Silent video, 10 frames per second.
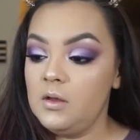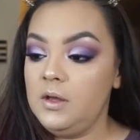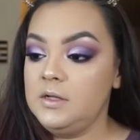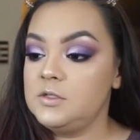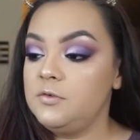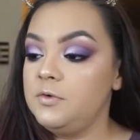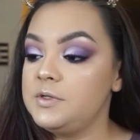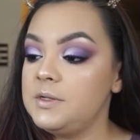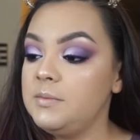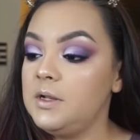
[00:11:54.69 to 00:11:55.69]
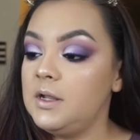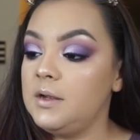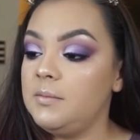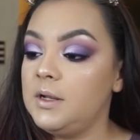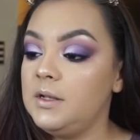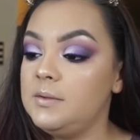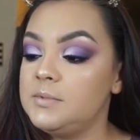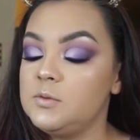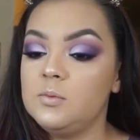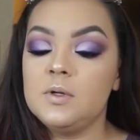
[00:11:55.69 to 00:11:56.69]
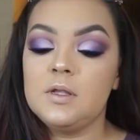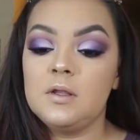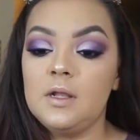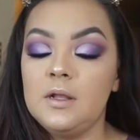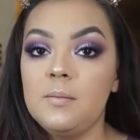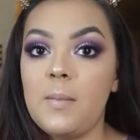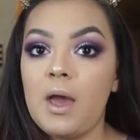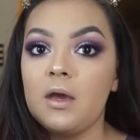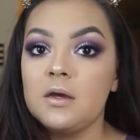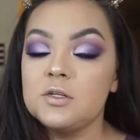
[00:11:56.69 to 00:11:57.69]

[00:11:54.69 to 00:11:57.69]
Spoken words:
Okay, so first I'm gonna line my lips with MAC